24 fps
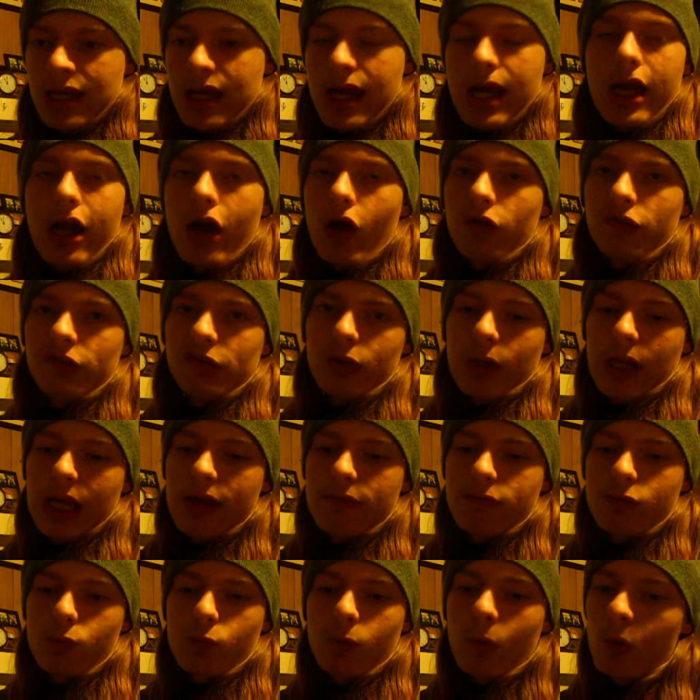I also
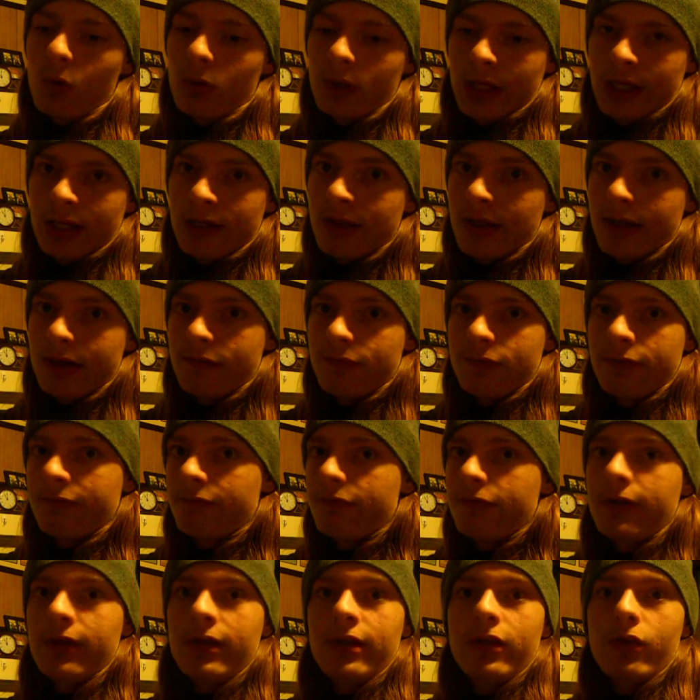have a warning that if
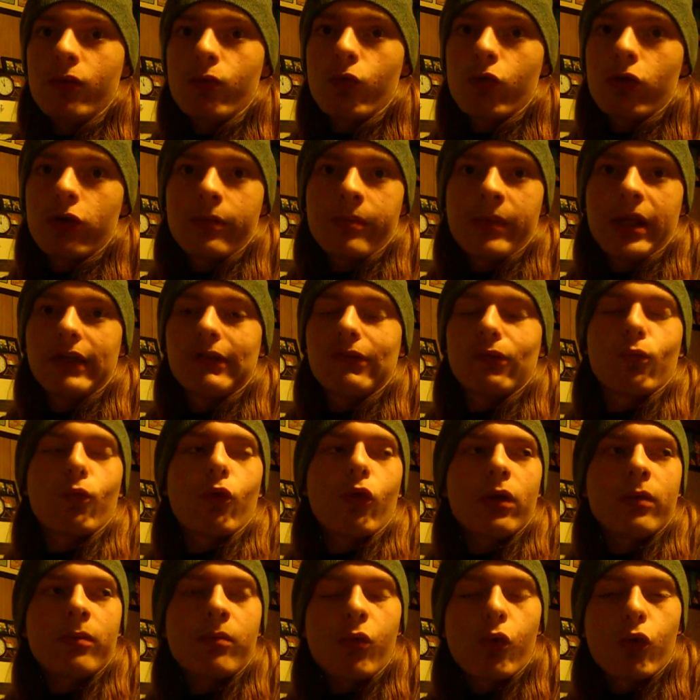Infinity Ward makes
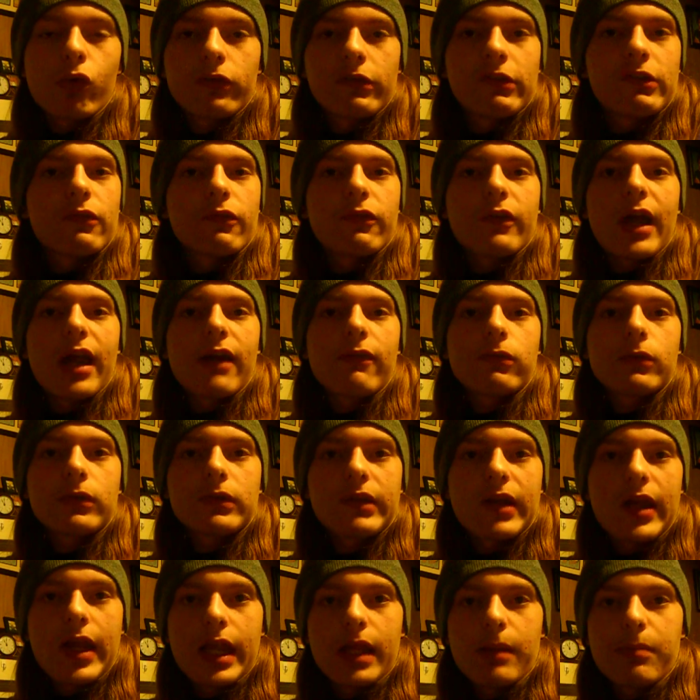one more
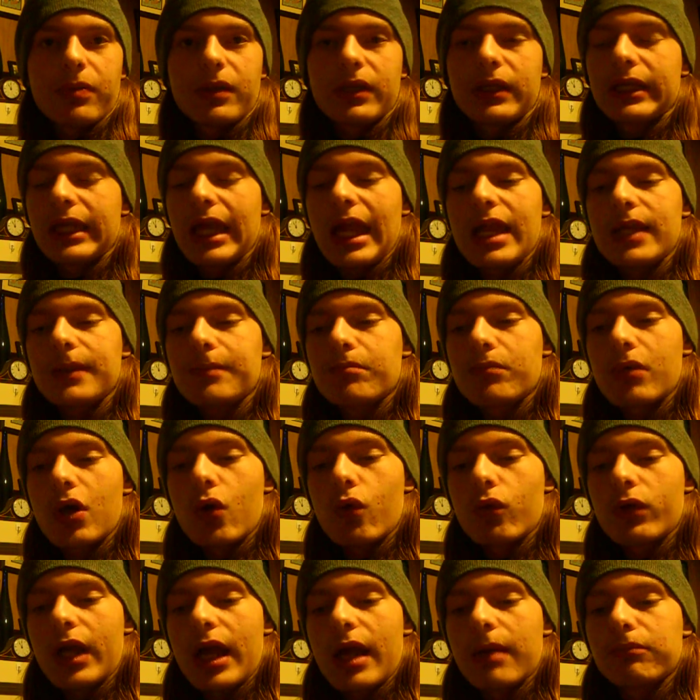survival-type game
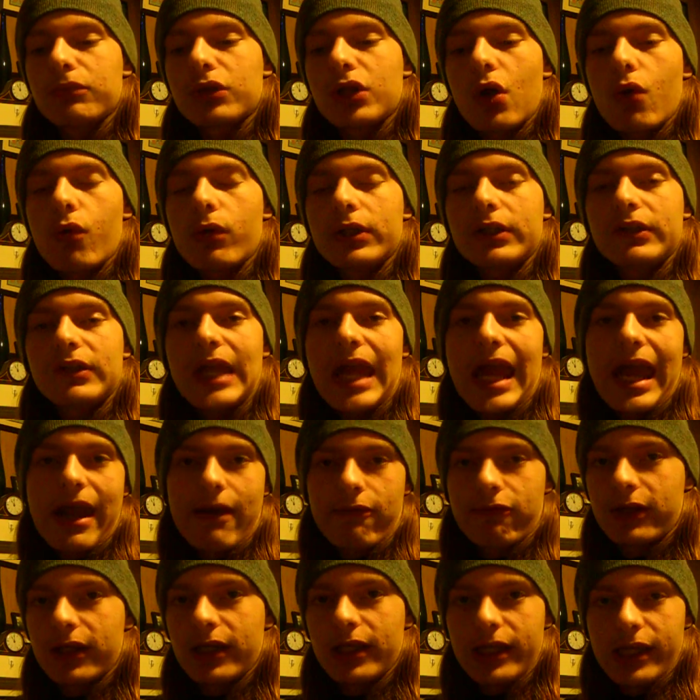mode, I'm going to have
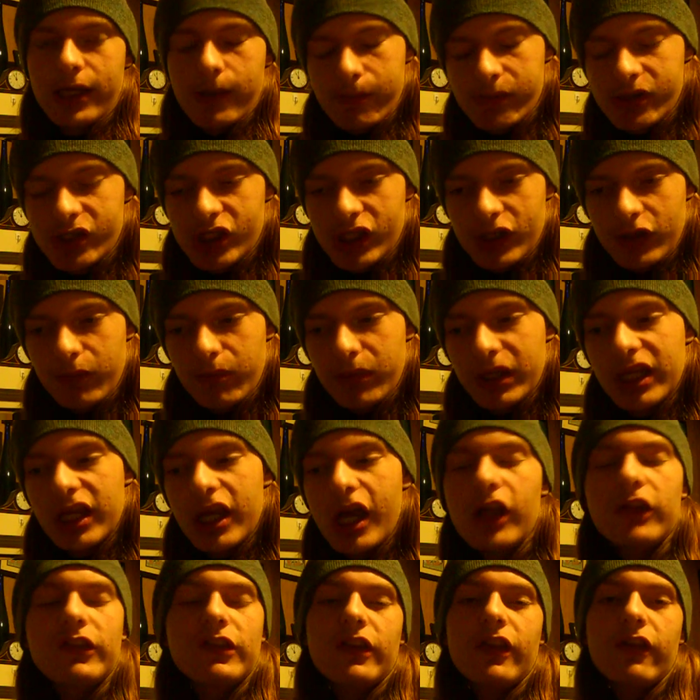a conniption
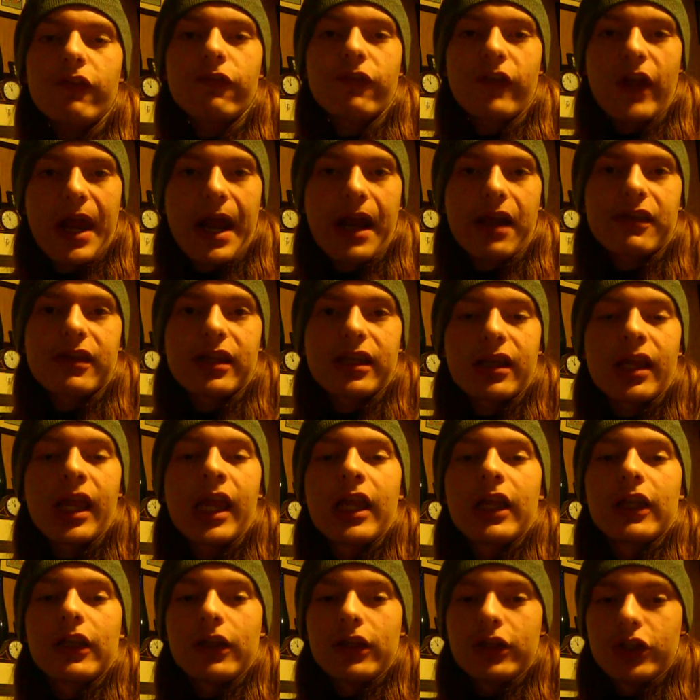because of the fact that
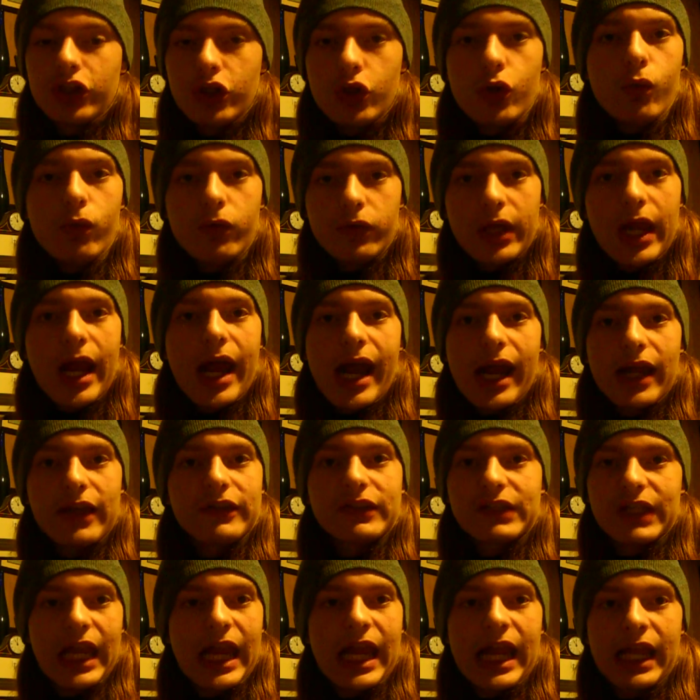you guys
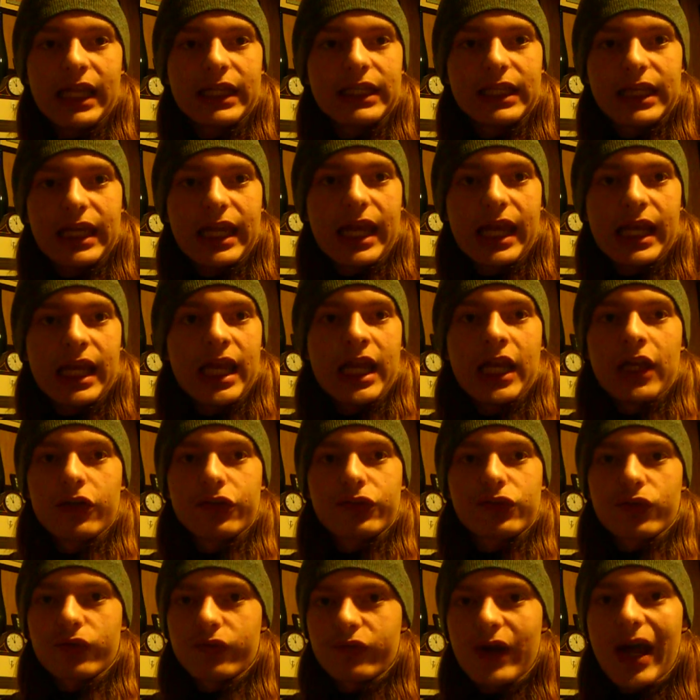can't get
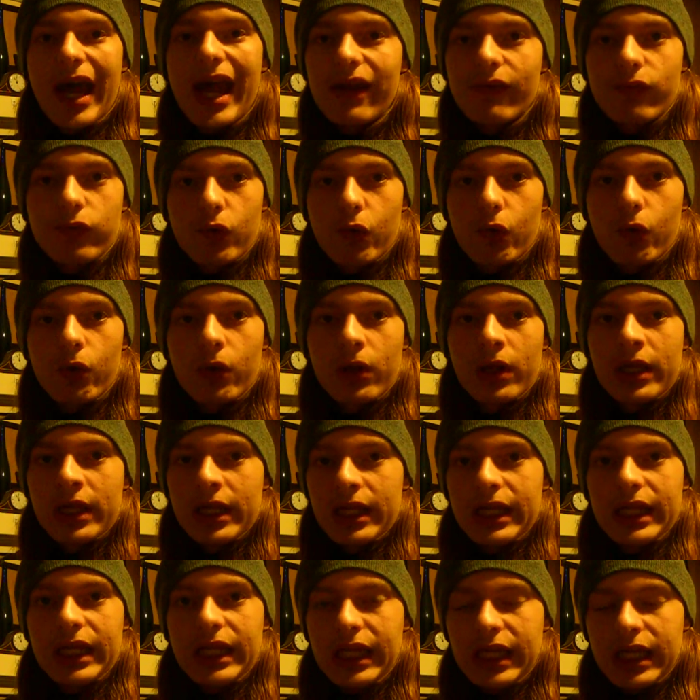survival
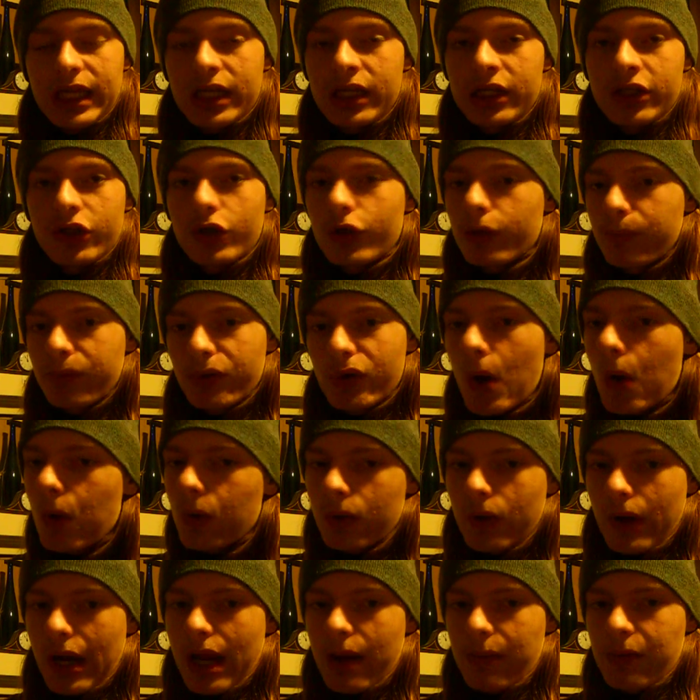in your
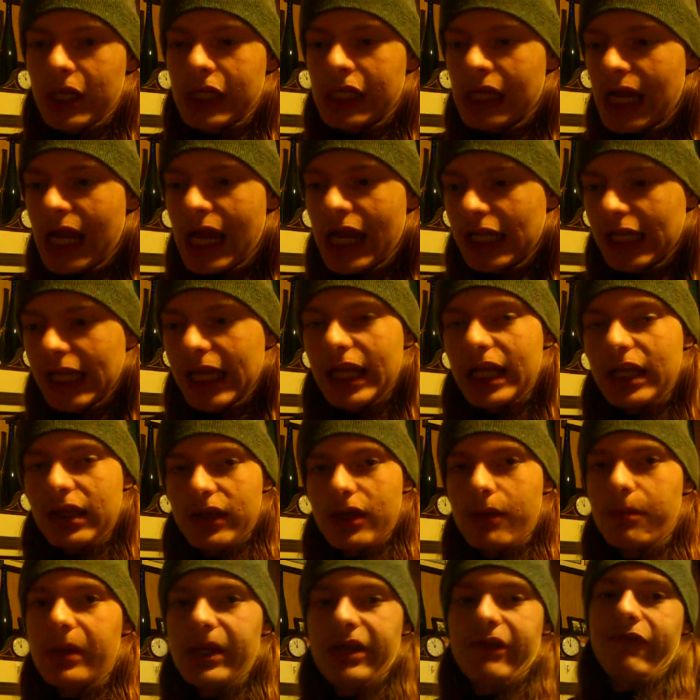programming and get it
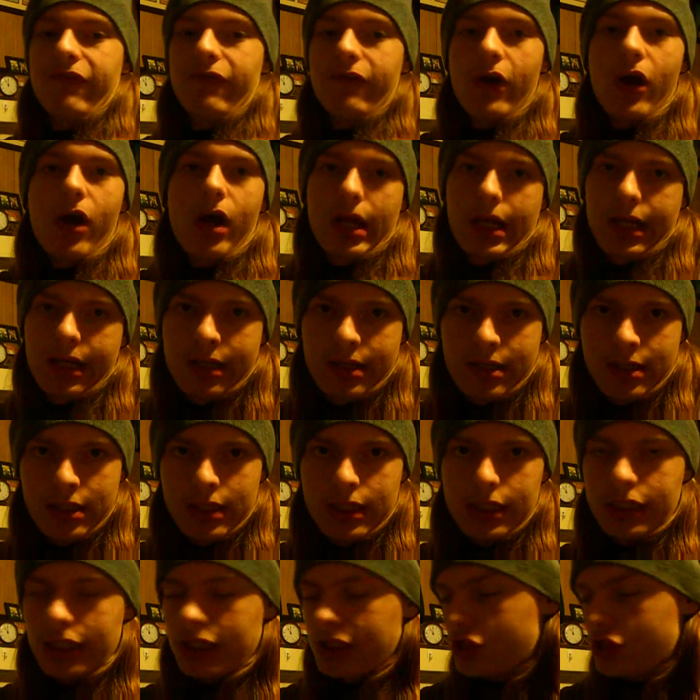to be fun. You